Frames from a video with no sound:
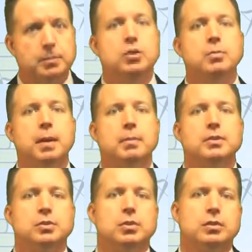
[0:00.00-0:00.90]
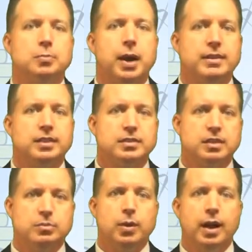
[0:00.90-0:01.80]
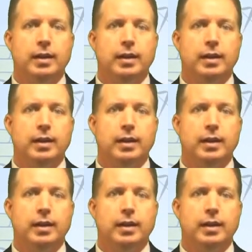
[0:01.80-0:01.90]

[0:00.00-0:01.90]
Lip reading: new members through this process as well.